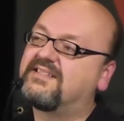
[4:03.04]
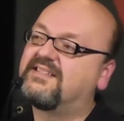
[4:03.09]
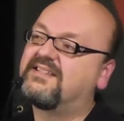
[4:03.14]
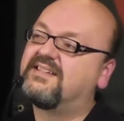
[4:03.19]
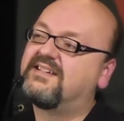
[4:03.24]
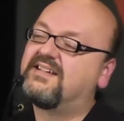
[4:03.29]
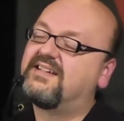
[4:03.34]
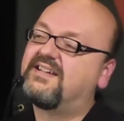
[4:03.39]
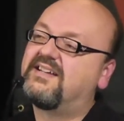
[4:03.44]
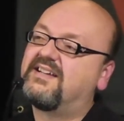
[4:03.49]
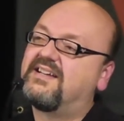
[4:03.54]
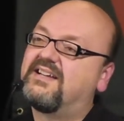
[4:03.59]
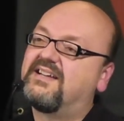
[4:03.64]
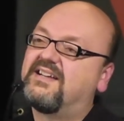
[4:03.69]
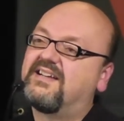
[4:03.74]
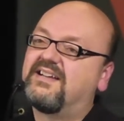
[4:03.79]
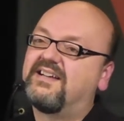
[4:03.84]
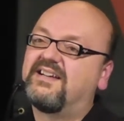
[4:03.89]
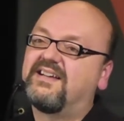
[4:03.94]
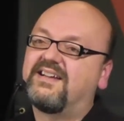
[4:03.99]
and
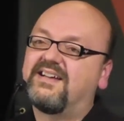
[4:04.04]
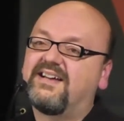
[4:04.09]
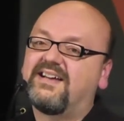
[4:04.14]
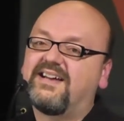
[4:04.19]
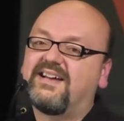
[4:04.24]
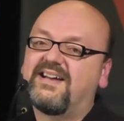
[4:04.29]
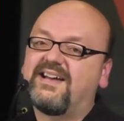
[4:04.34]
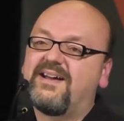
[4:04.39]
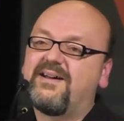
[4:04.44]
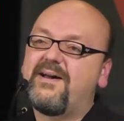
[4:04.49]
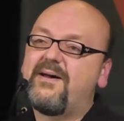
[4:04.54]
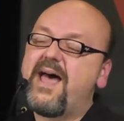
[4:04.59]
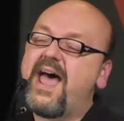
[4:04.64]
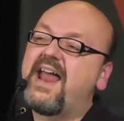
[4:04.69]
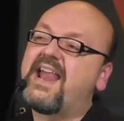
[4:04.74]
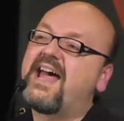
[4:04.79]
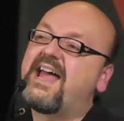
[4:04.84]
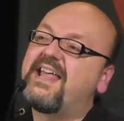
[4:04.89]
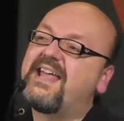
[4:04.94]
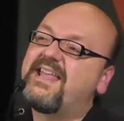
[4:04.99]

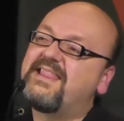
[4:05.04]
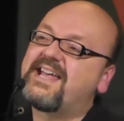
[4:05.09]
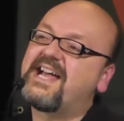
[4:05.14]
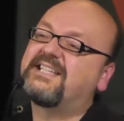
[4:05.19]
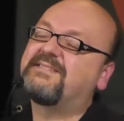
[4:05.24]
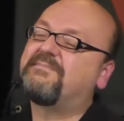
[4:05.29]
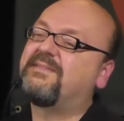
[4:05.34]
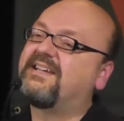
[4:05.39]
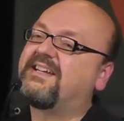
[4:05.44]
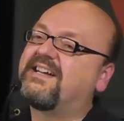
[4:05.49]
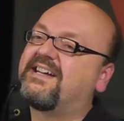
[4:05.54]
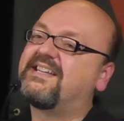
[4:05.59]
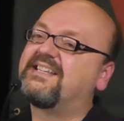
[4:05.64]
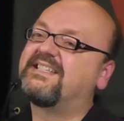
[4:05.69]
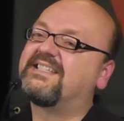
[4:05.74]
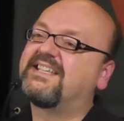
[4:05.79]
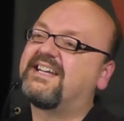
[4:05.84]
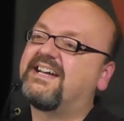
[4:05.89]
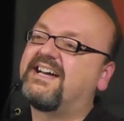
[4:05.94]
I, that's because